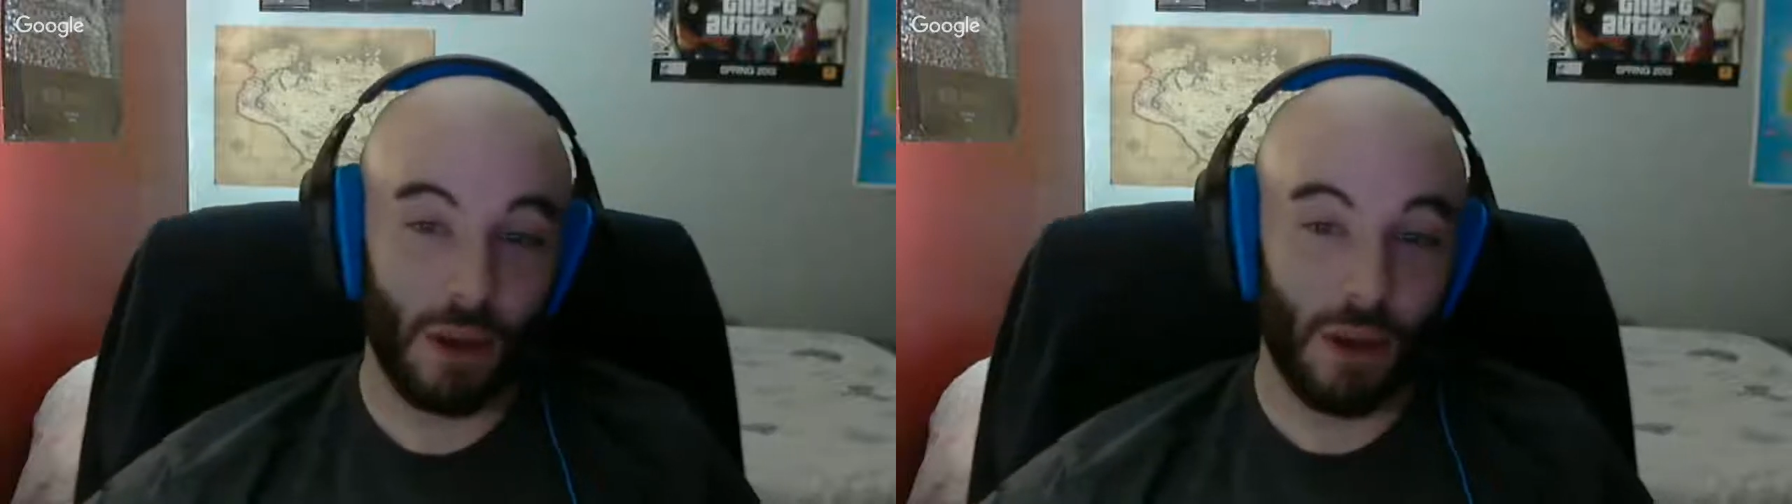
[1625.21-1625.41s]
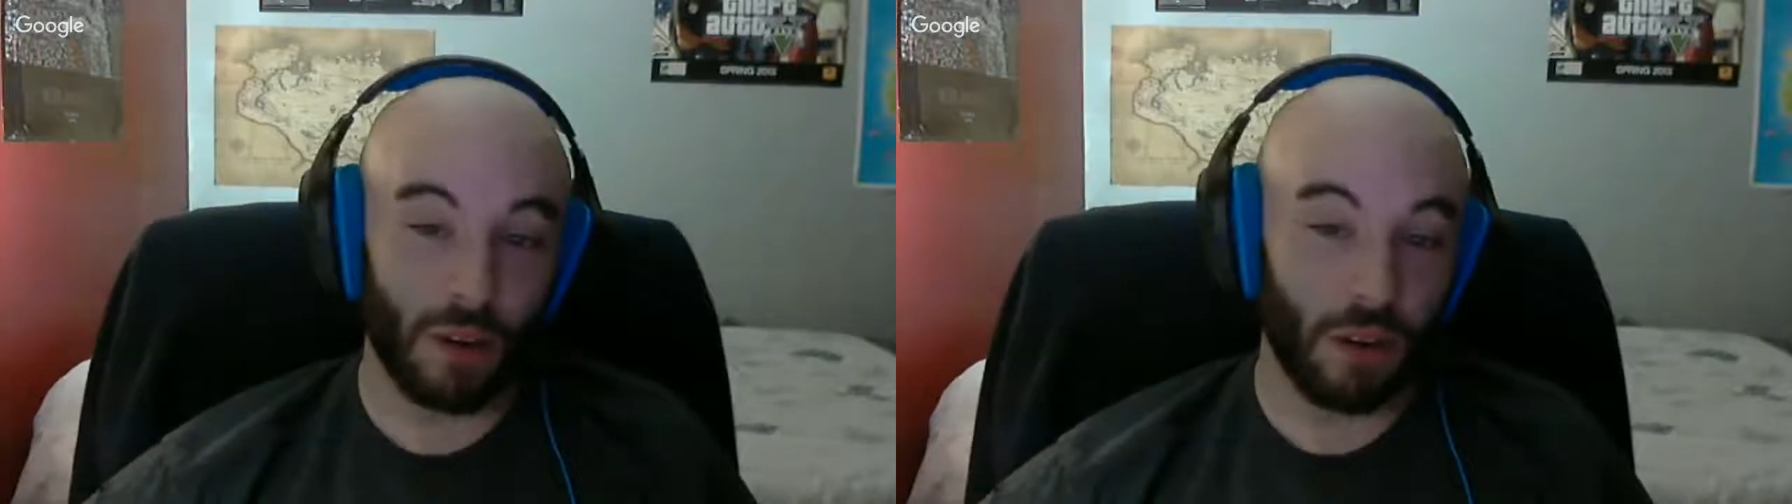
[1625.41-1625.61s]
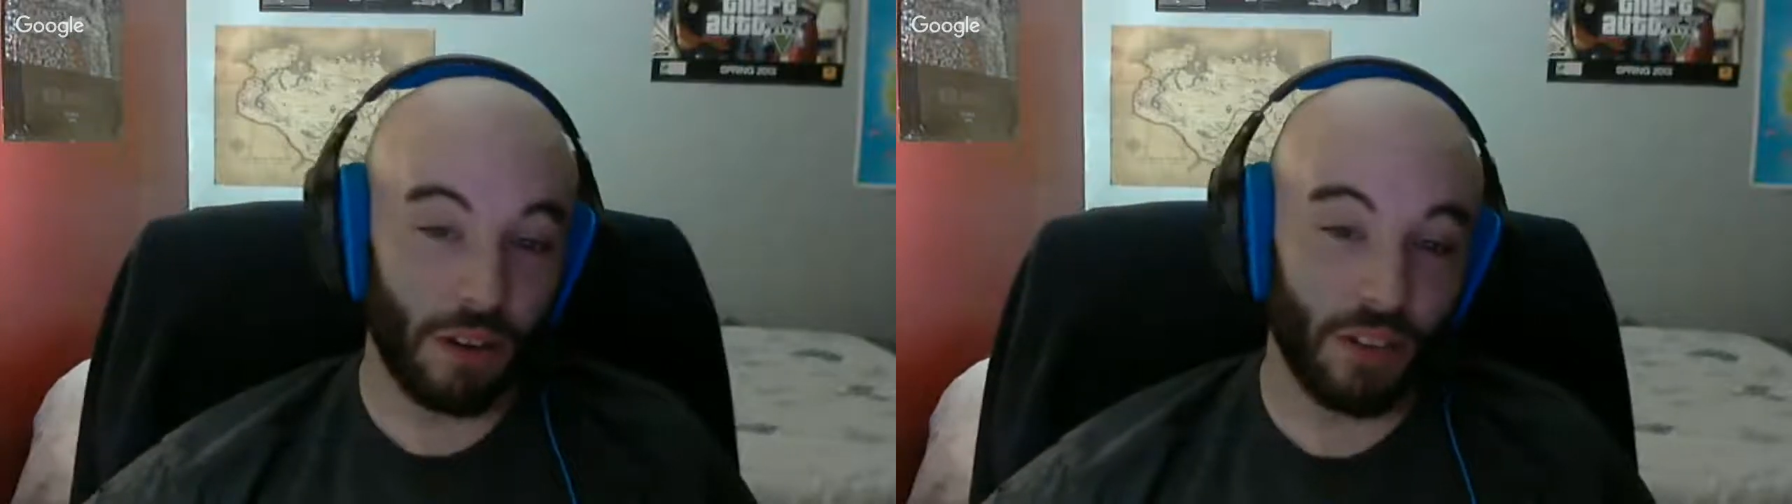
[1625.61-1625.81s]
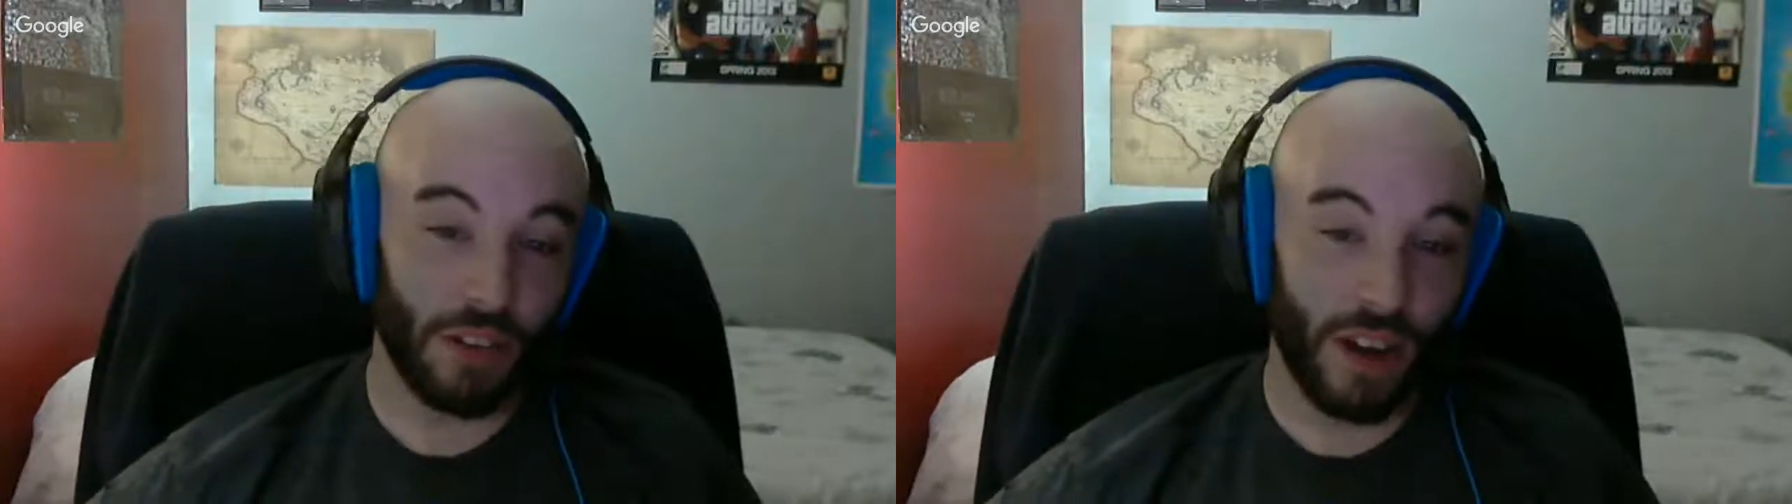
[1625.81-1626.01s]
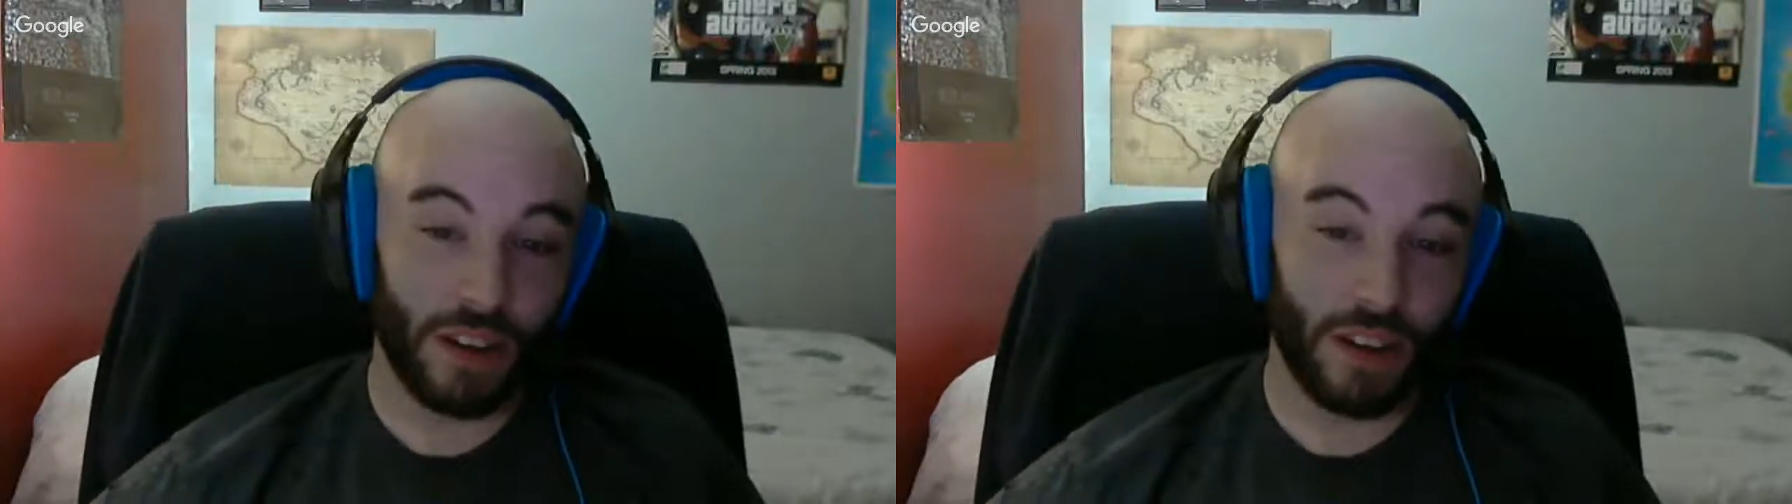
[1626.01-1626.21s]
If you're not a
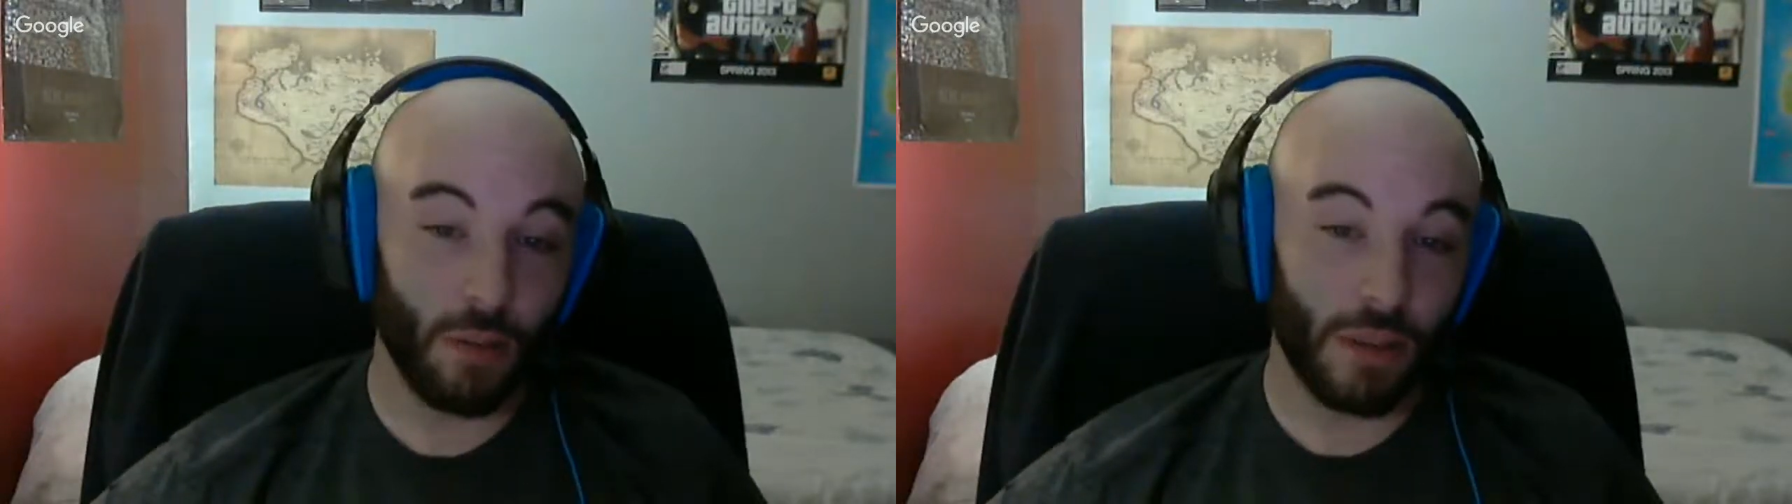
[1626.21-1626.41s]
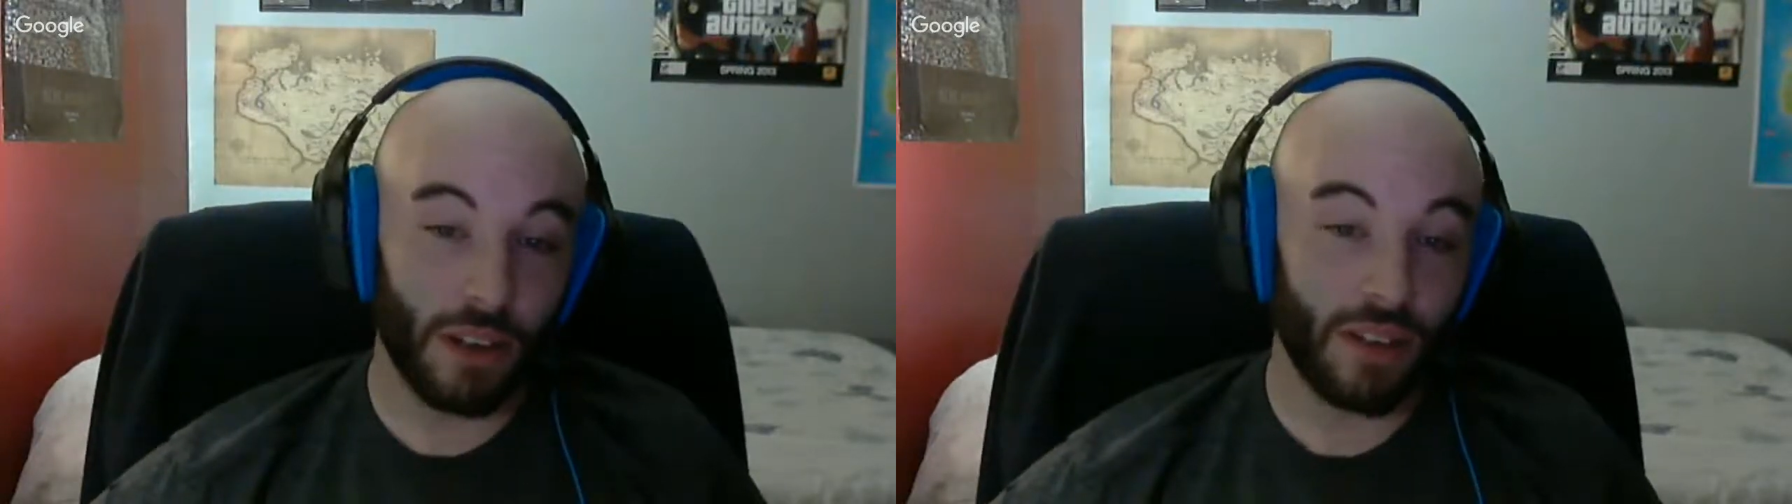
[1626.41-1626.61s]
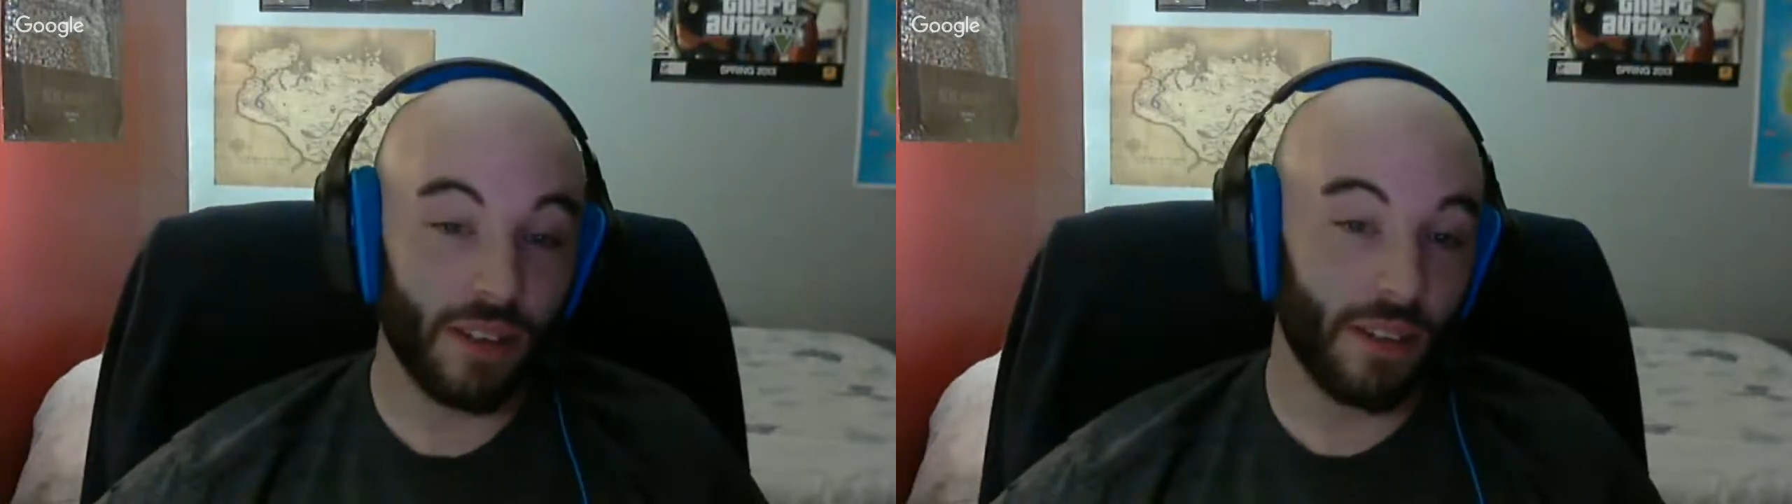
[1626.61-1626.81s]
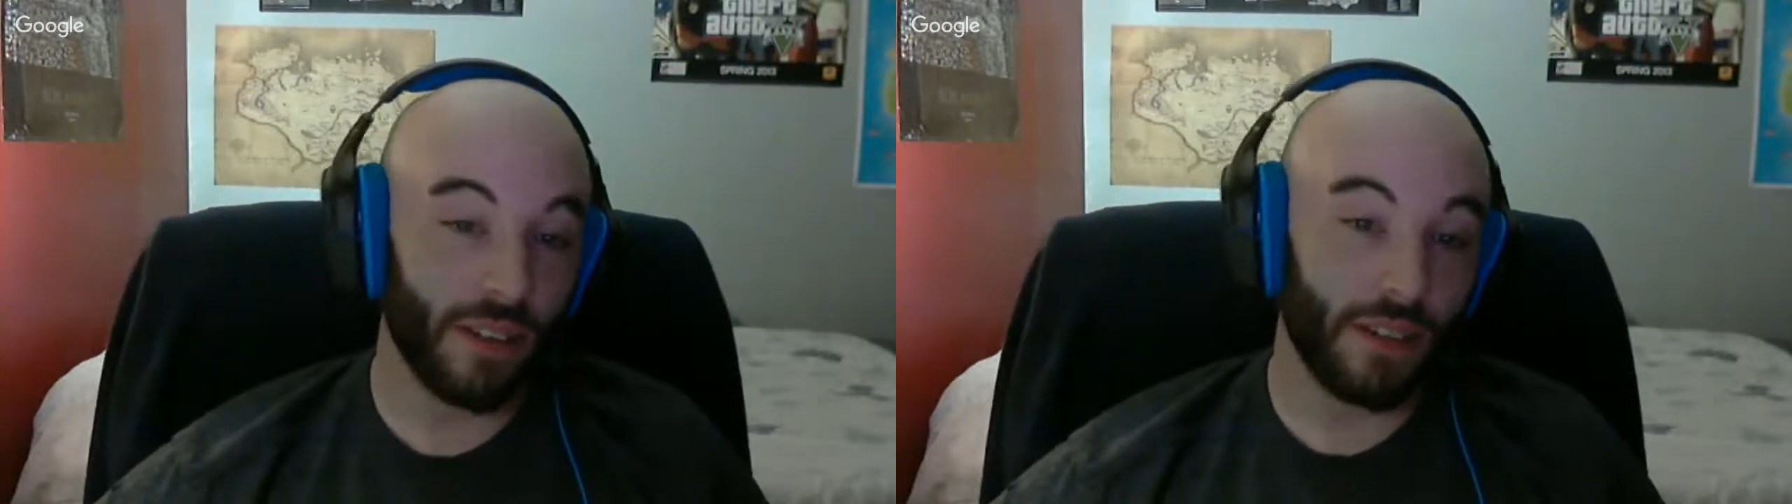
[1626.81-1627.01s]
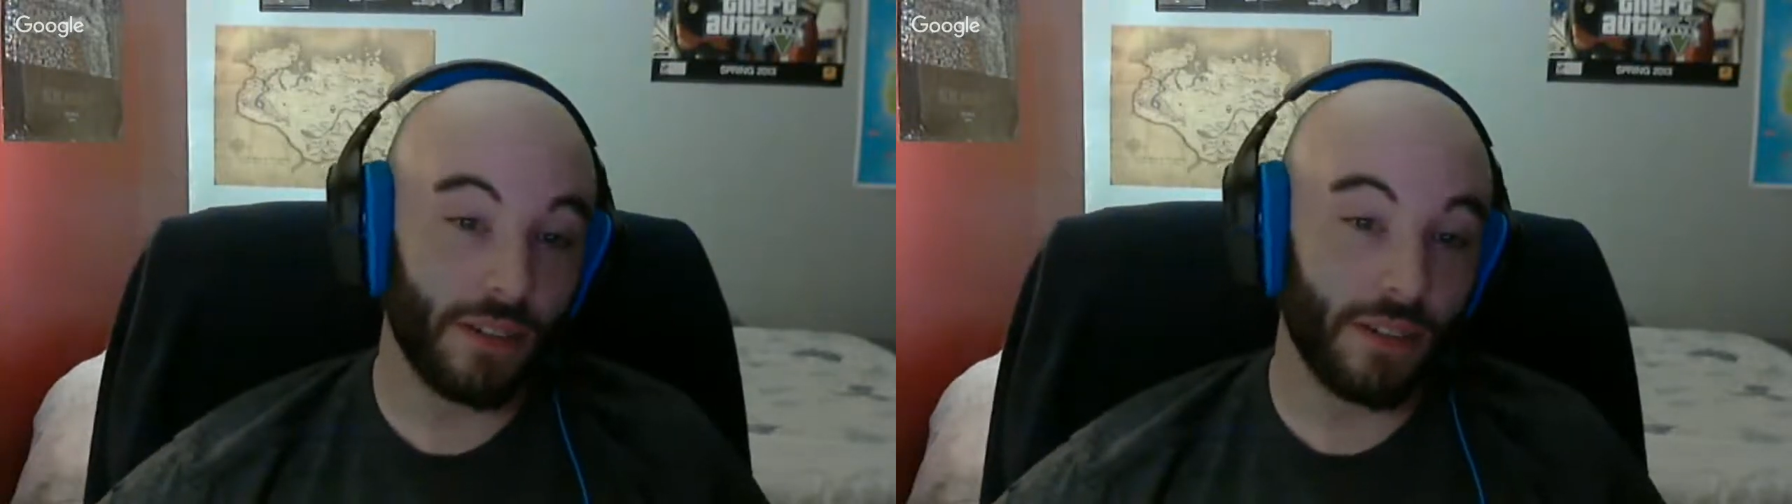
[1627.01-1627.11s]
human, you're